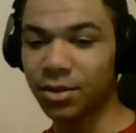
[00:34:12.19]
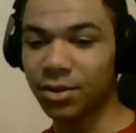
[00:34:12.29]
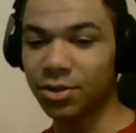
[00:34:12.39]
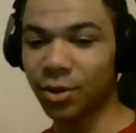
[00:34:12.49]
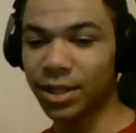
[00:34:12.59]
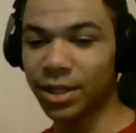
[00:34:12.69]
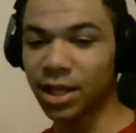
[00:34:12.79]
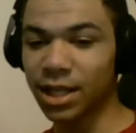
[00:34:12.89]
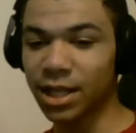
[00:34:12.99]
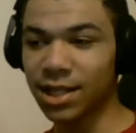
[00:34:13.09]
So
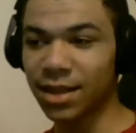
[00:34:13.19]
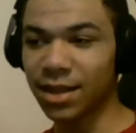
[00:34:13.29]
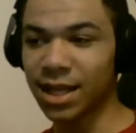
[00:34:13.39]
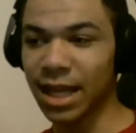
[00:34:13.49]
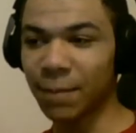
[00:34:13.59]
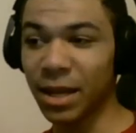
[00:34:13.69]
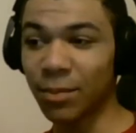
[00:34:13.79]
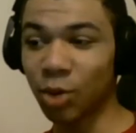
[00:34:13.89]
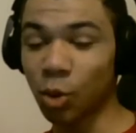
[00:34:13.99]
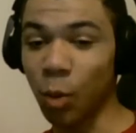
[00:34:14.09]
it's like a thing that
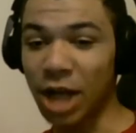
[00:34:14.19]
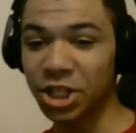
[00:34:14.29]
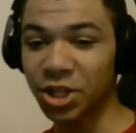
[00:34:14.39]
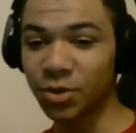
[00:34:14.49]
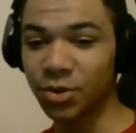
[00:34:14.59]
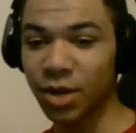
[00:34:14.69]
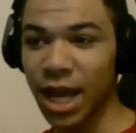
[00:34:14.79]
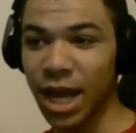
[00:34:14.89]
people are watching you,